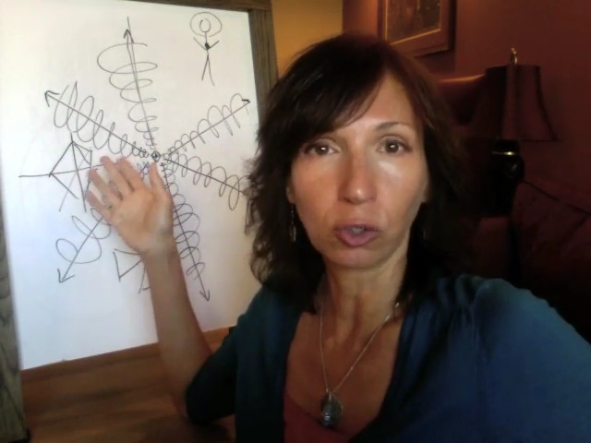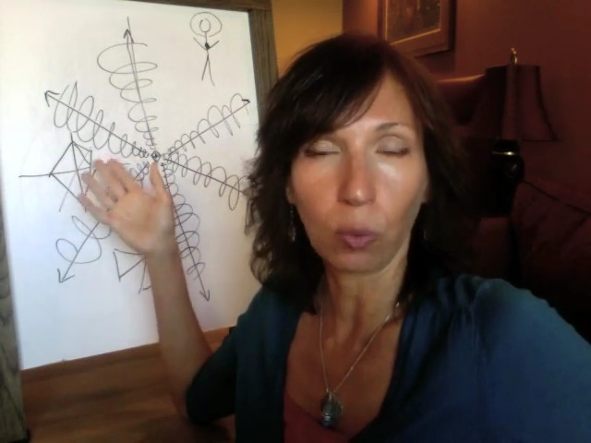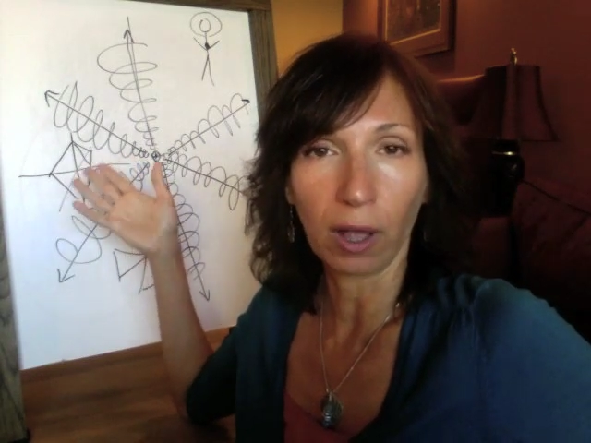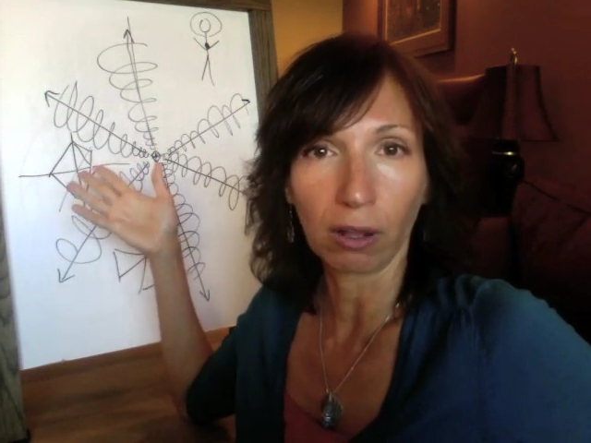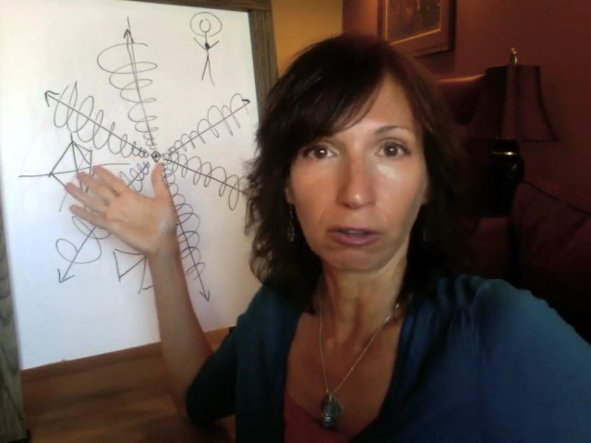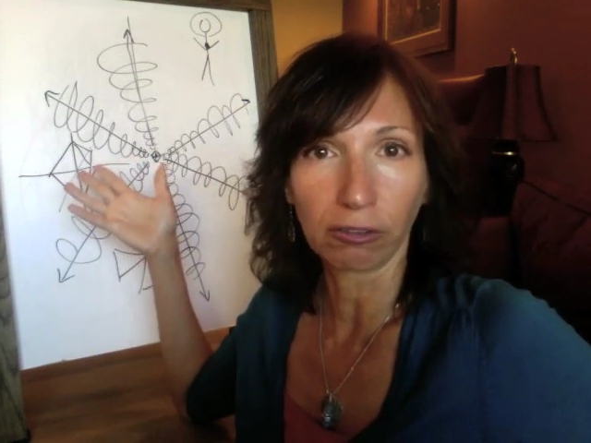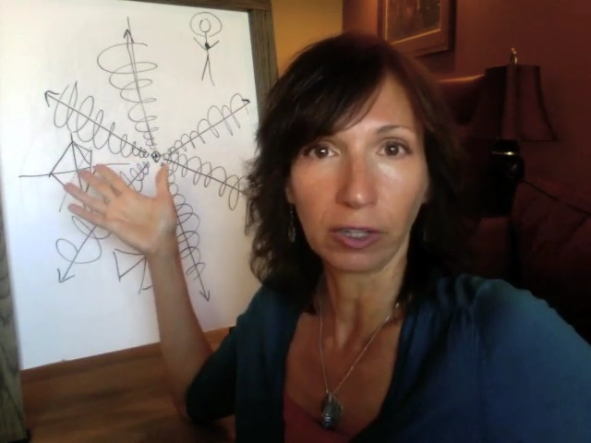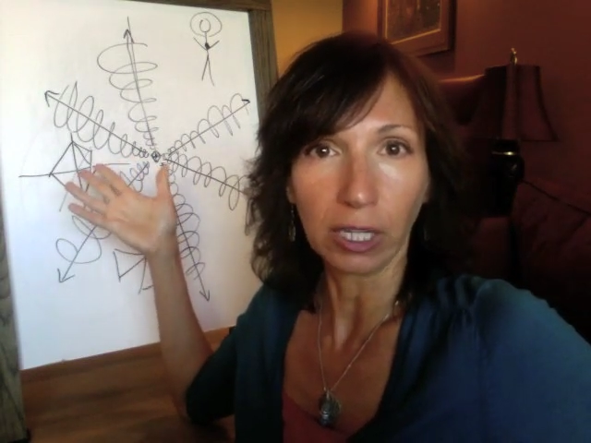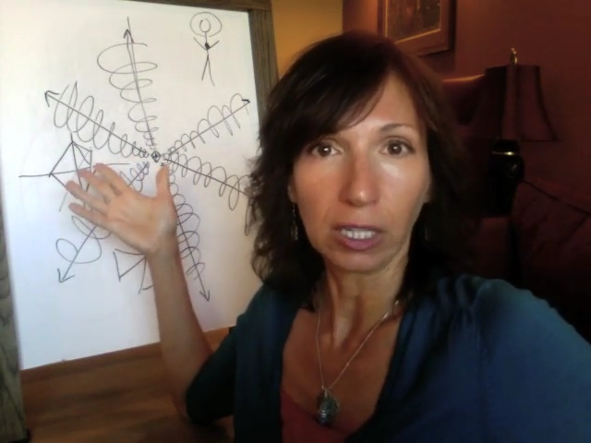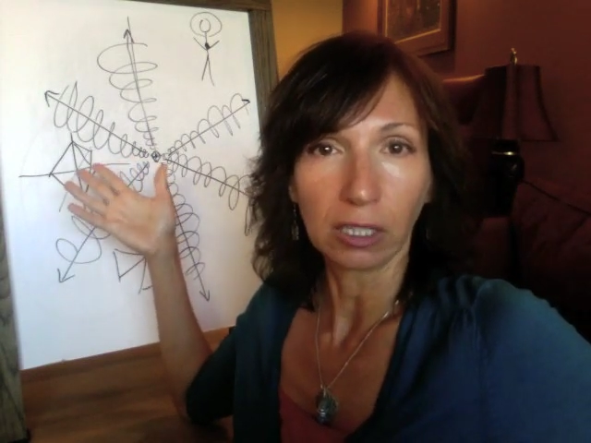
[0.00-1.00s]
twelve
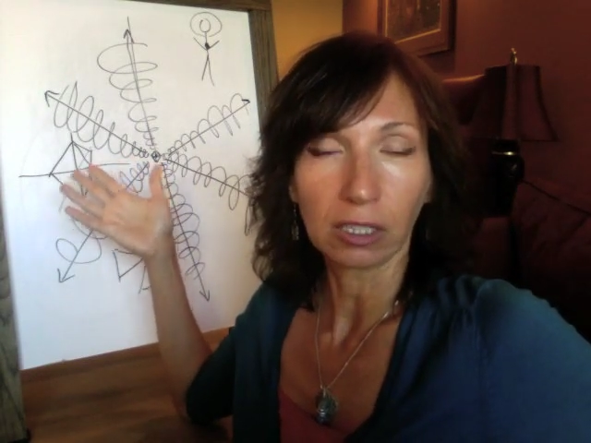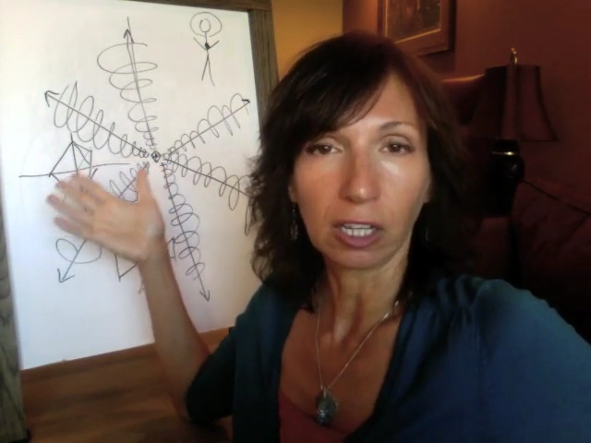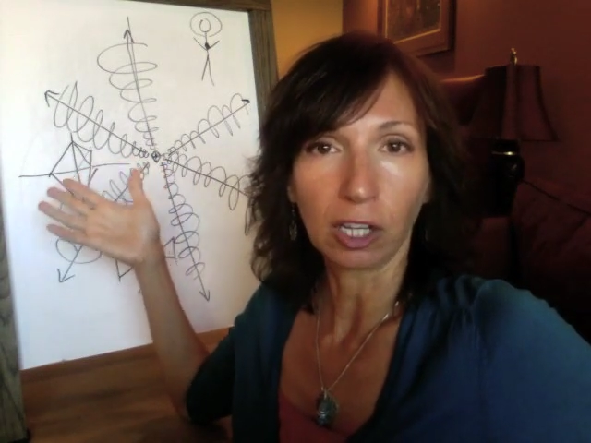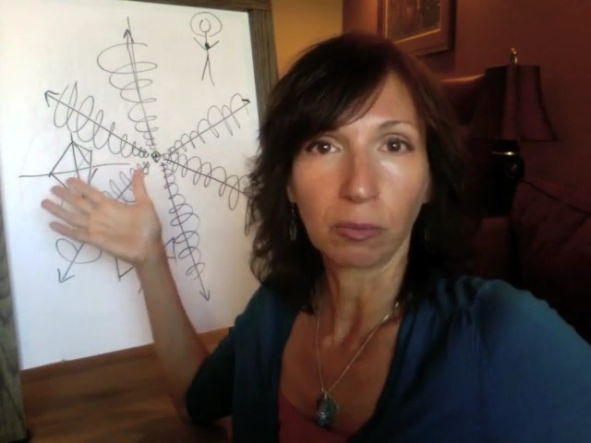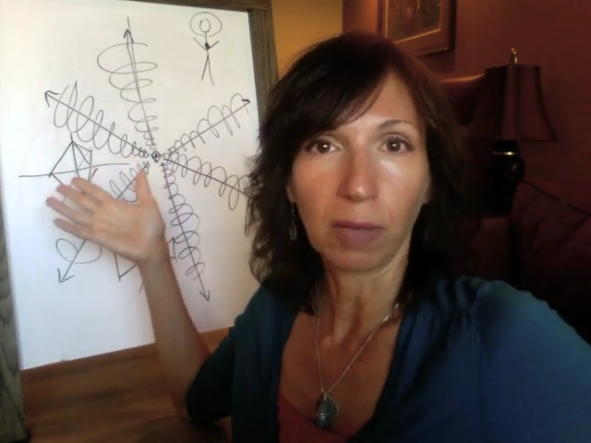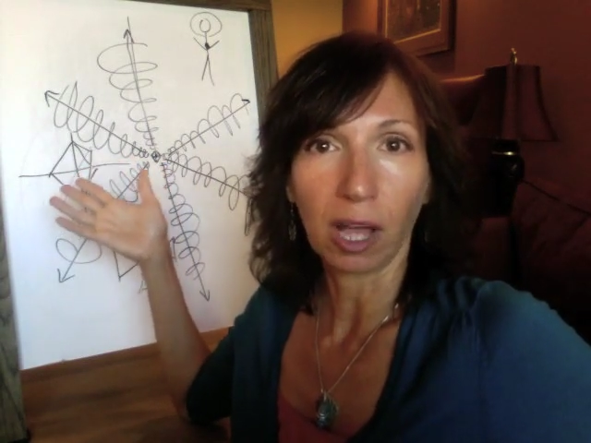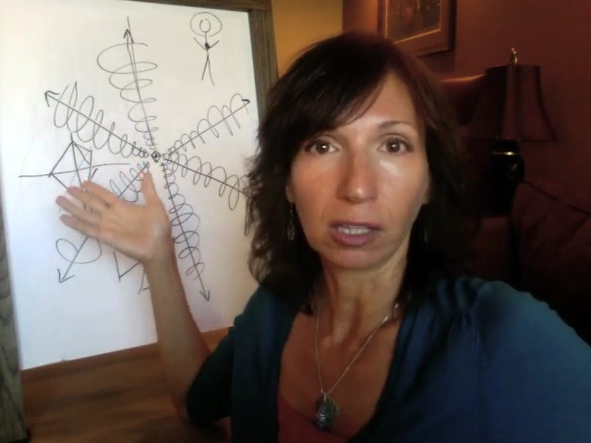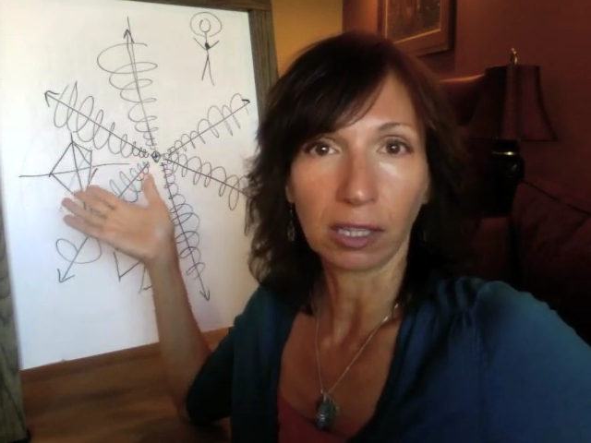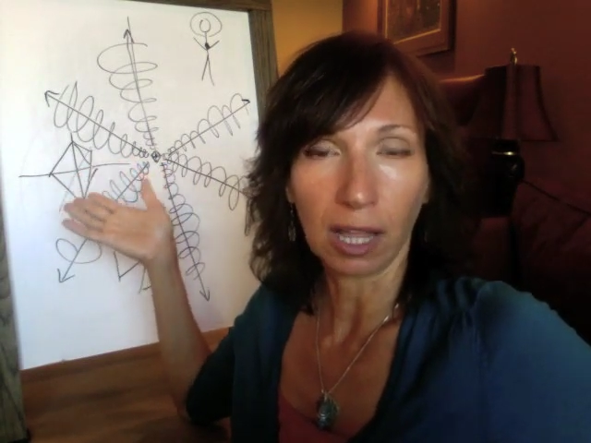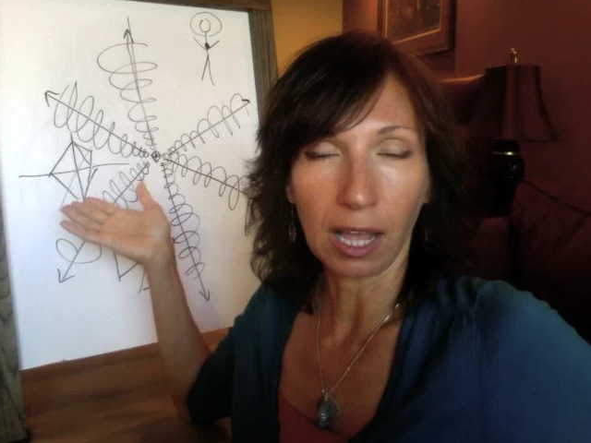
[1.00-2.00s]
come
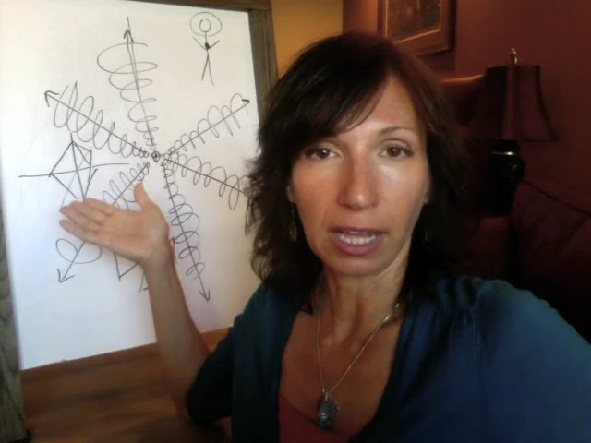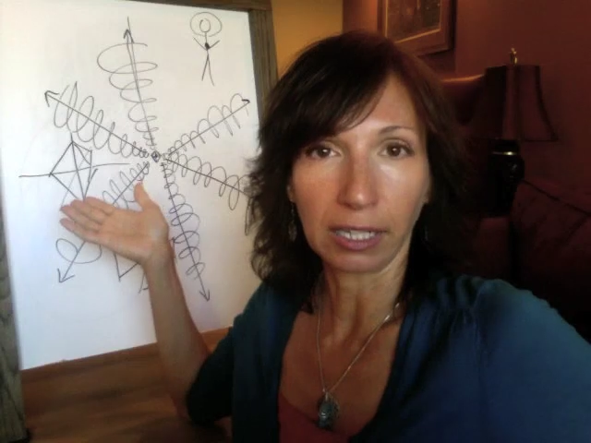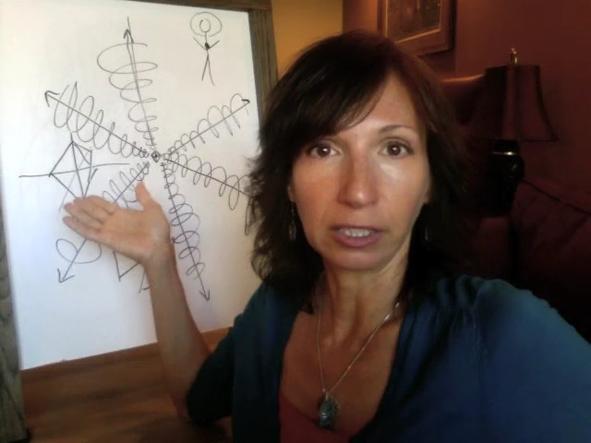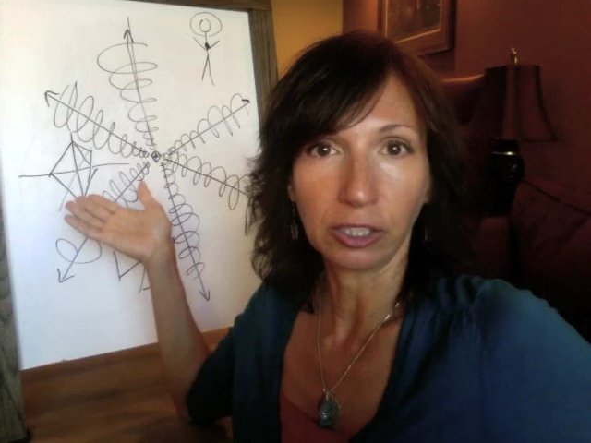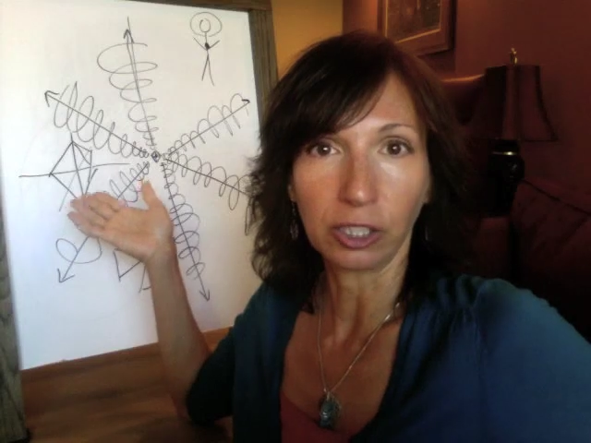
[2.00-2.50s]
online.